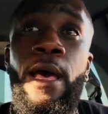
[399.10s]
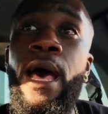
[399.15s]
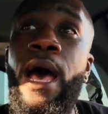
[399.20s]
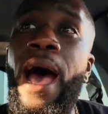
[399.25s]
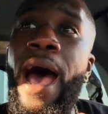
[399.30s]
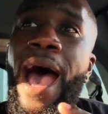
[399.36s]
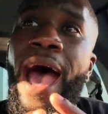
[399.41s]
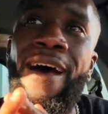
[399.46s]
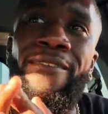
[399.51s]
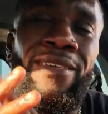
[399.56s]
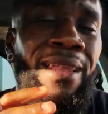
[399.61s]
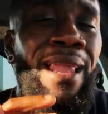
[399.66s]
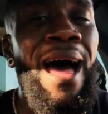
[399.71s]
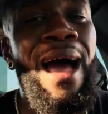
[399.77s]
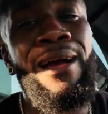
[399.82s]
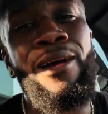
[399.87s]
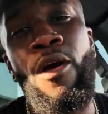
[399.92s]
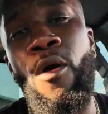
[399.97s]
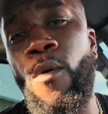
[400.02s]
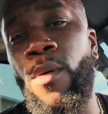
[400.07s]
I have a
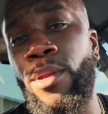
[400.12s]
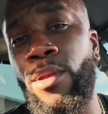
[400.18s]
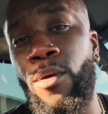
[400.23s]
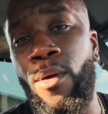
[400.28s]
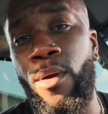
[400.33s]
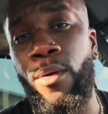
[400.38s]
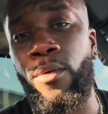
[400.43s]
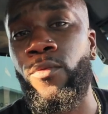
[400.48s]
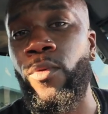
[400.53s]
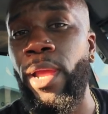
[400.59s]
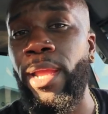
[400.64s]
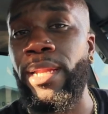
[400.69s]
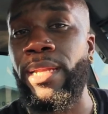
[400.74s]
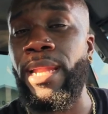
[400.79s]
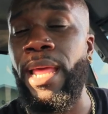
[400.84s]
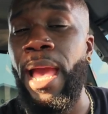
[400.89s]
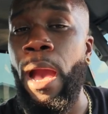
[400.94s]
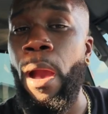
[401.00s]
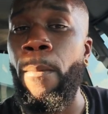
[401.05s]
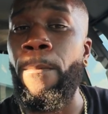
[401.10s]
lot going on right
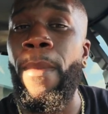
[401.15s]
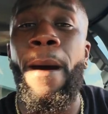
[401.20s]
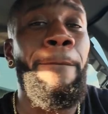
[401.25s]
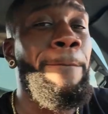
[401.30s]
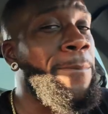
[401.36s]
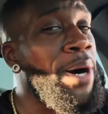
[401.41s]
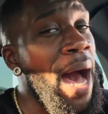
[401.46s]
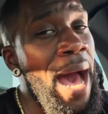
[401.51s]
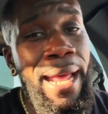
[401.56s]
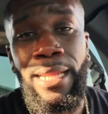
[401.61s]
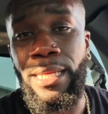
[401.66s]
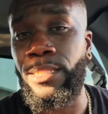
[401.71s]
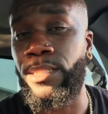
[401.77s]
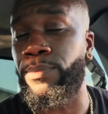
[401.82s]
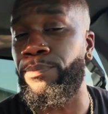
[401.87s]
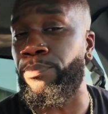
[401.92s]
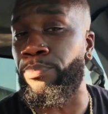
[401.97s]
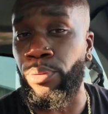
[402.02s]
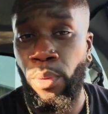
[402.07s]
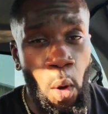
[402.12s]
now. My body's
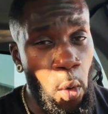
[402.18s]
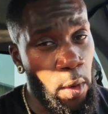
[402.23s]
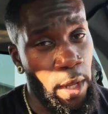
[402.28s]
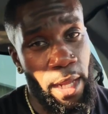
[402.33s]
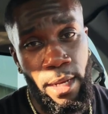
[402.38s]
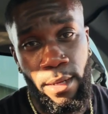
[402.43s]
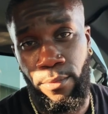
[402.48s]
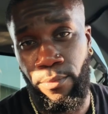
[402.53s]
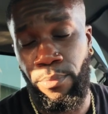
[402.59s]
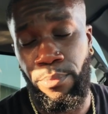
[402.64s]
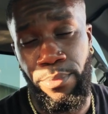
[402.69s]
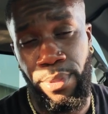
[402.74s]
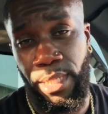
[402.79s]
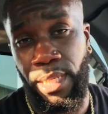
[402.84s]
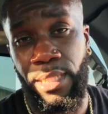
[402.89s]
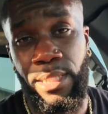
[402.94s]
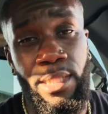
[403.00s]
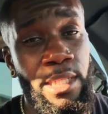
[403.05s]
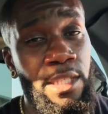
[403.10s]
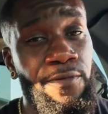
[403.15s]
broken
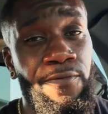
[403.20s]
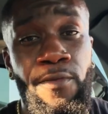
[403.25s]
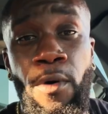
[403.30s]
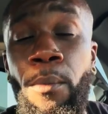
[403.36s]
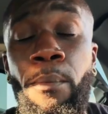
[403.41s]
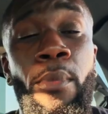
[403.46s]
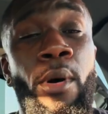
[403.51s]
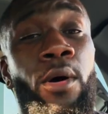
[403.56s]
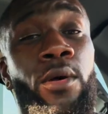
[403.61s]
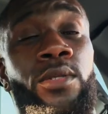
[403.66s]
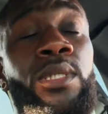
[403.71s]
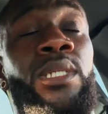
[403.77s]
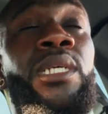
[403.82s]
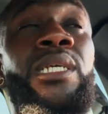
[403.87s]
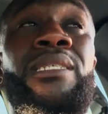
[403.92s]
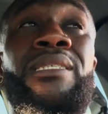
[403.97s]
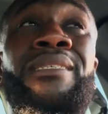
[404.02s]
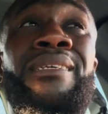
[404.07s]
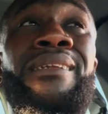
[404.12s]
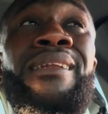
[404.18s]
because this football
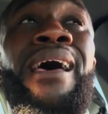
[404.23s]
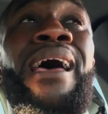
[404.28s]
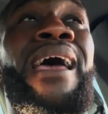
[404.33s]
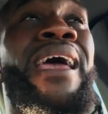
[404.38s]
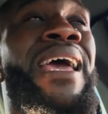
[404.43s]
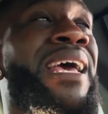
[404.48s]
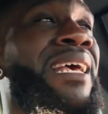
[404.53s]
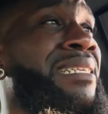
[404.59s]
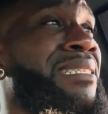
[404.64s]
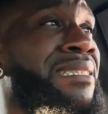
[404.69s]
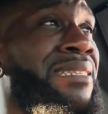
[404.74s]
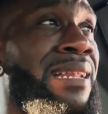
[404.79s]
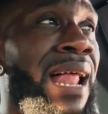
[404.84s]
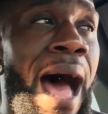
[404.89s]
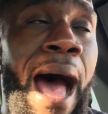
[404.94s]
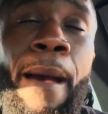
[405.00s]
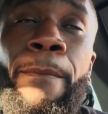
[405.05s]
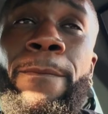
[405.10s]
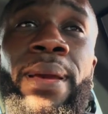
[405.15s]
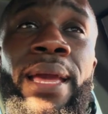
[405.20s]
season is
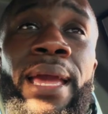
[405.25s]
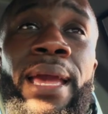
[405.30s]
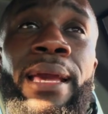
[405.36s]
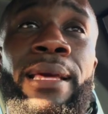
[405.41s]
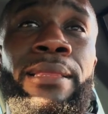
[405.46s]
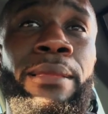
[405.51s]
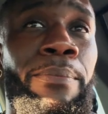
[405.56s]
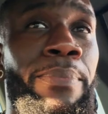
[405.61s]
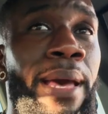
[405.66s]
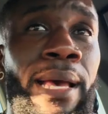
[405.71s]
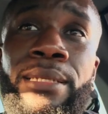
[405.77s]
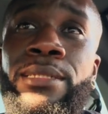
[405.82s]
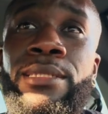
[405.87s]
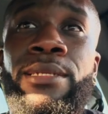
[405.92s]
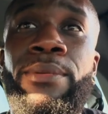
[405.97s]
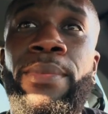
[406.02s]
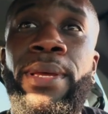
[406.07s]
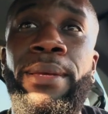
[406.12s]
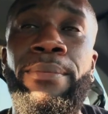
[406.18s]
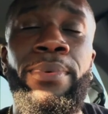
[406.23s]
not being the best to
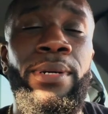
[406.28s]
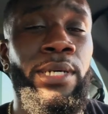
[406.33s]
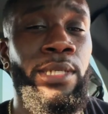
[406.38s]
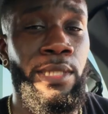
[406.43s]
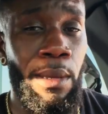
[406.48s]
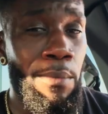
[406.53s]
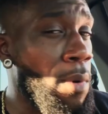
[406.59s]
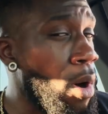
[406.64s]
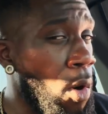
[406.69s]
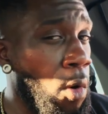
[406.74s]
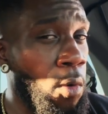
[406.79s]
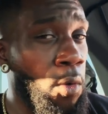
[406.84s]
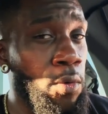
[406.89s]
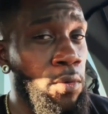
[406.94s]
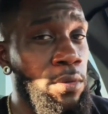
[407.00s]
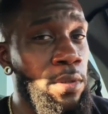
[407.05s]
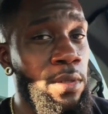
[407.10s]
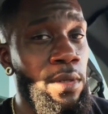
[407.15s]
me because I'm old.